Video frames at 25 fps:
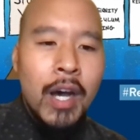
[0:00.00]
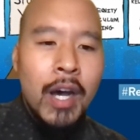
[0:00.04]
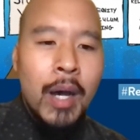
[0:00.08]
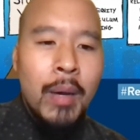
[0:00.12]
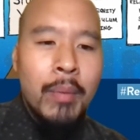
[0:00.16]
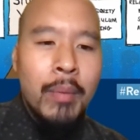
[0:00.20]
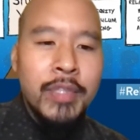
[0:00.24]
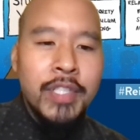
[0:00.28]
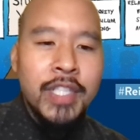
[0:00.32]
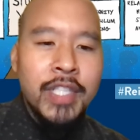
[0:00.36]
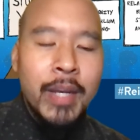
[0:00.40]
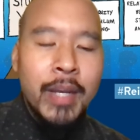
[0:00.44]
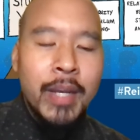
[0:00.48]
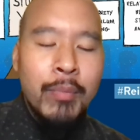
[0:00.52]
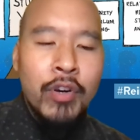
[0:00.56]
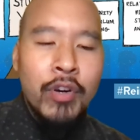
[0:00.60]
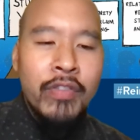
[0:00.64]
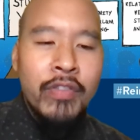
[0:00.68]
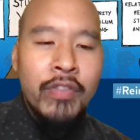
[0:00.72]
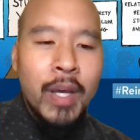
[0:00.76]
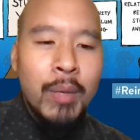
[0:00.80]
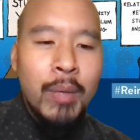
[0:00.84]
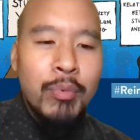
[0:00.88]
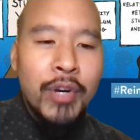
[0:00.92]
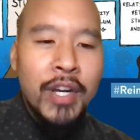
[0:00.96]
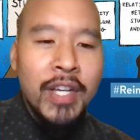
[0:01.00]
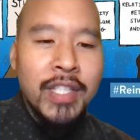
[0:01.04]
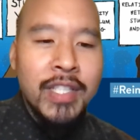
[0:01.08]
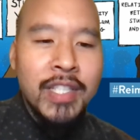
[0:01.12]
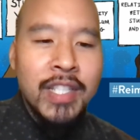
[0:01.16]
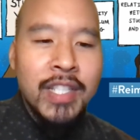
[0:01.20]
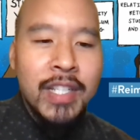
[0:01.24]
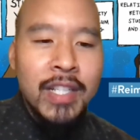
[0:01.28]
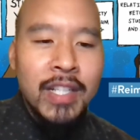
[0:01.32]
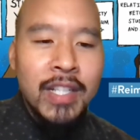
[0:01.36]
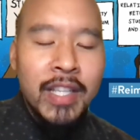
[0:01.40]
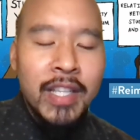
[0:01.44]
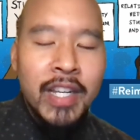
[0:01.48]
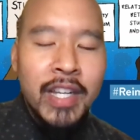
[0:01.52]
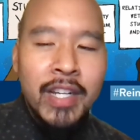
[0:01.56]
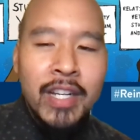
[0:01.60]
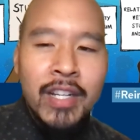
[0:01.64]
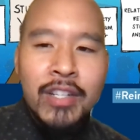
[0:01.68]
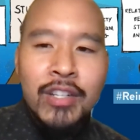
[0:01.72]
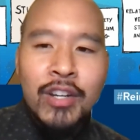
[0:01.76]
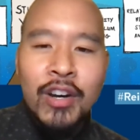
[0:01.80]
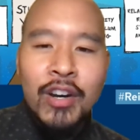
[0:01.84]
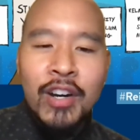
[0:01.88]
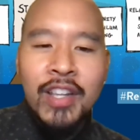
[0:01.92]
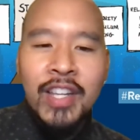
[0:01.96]
State Board of Ed President Linda
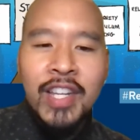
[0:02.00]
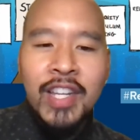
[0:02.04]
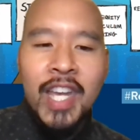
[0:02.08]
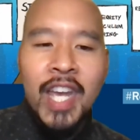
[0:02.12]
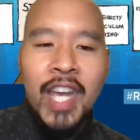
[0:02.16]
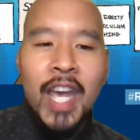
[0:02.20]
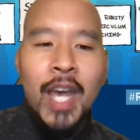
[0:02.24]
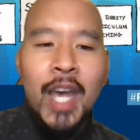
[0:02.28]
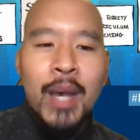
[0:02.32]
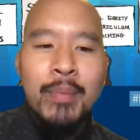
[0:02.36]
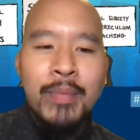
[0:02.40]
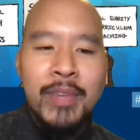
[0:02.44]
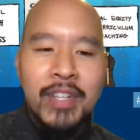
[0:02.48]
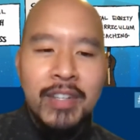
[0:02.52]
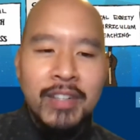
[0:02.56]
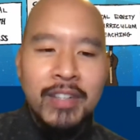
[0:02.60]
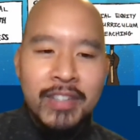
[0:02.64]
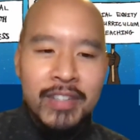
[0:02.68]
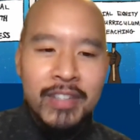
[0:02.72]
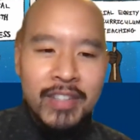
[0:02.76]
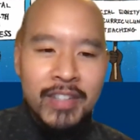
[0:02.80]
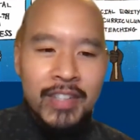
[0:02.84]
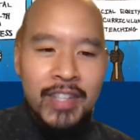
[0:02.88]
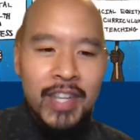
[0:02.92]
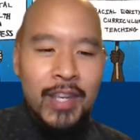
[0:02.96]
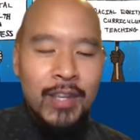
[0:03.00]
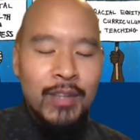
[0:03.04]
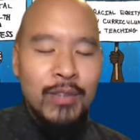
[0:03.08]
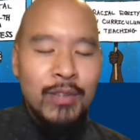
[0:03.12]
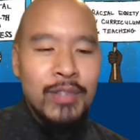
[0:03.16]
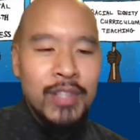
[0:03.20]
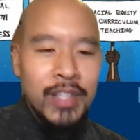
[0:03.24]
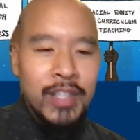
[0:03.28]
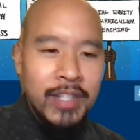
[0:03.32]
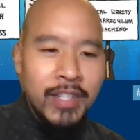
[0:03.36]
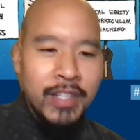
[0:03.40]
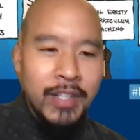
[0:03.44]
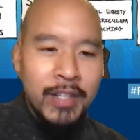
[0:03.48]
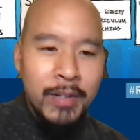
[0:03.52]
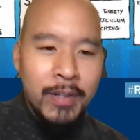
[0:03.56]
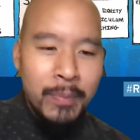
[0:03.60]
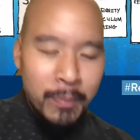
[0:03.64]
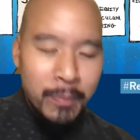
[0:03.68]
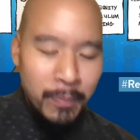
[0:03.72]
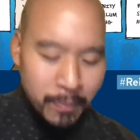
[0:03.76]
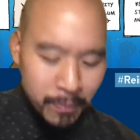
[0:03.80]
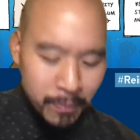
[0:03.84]
Darling-Hammond. Thank you, Linda.